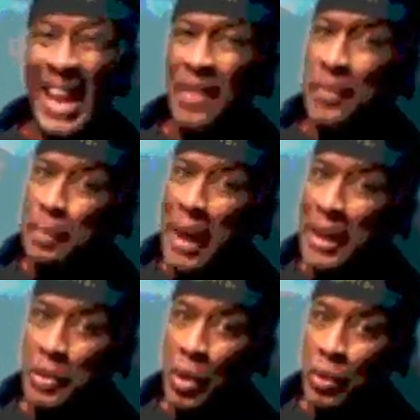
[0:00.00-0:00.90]

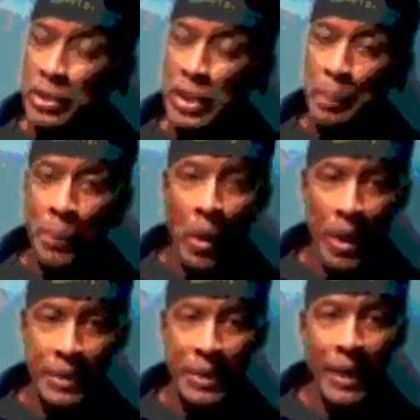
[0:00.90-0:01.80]
everybody knows their
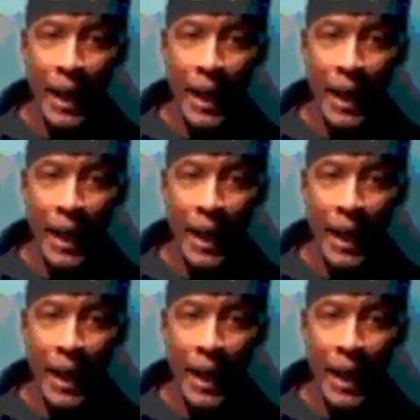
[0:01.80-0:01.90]
parts